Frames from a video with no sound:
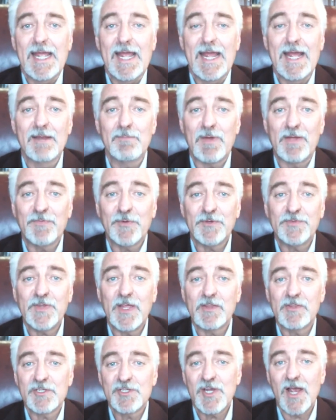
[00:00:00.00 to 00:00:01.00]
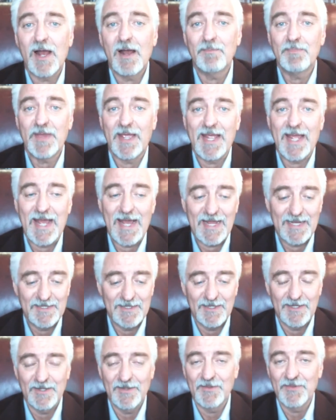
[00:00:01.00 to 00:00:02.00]
And my first day on the job, they had
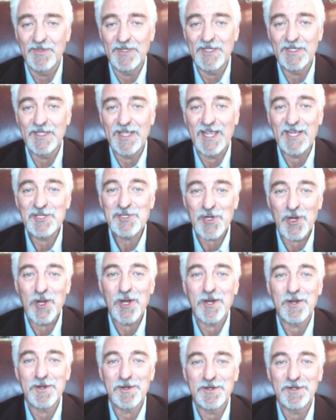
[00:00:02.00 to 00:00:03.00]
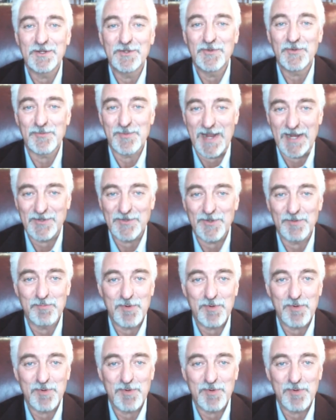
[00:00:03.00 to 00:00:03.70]
the HR director